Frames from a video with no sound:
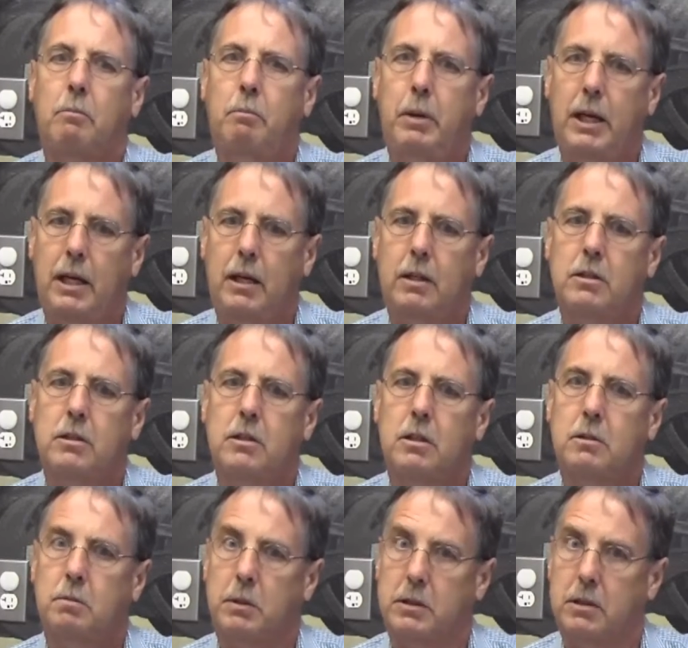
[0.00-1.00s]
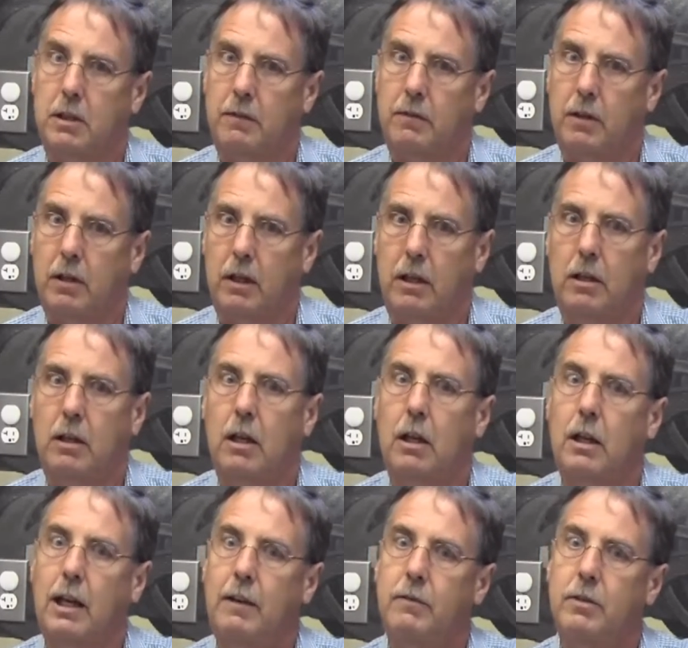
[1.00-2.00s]
Bees, specifically,
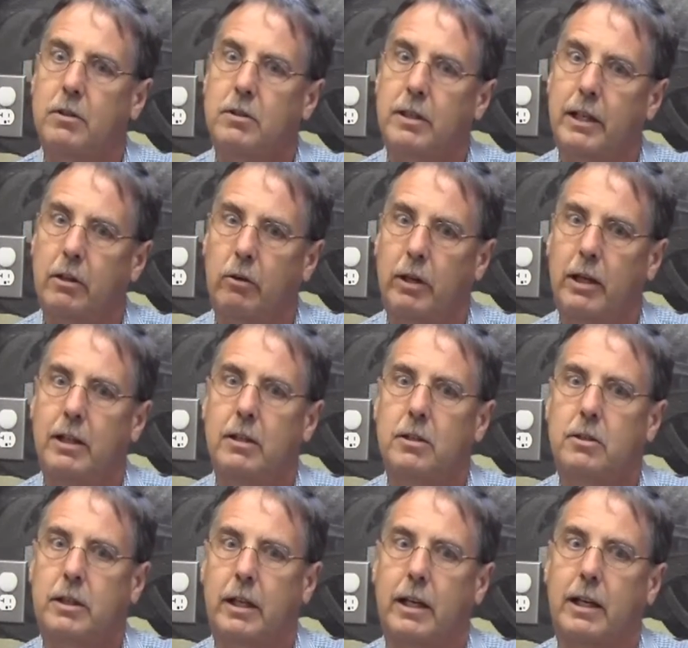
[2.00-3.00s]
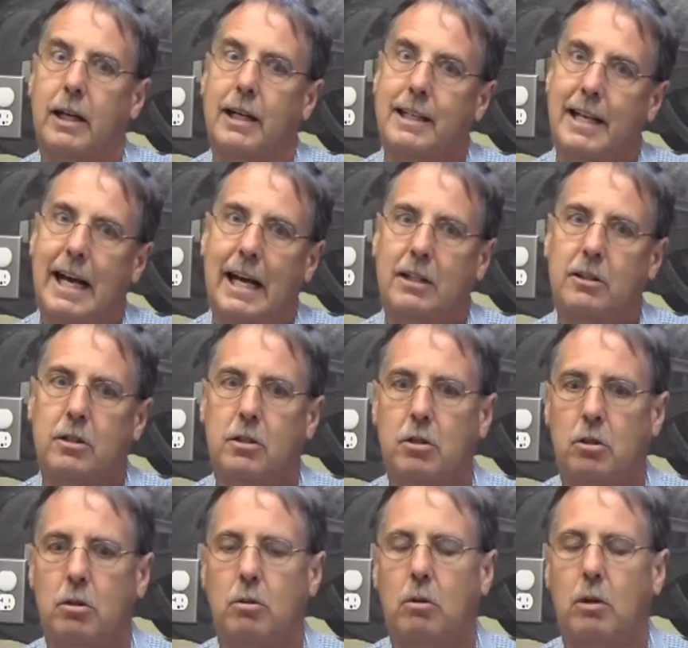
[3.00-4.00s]
leave the stinger in the skin attached
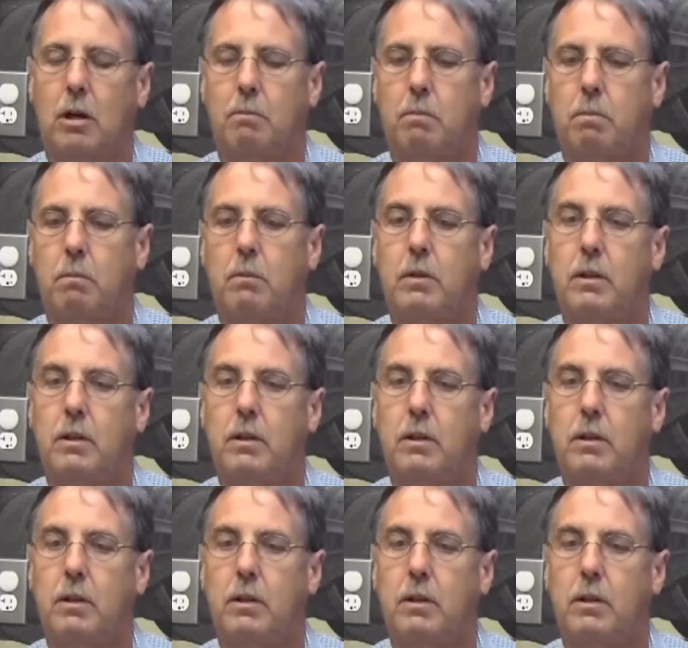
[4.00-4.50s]
to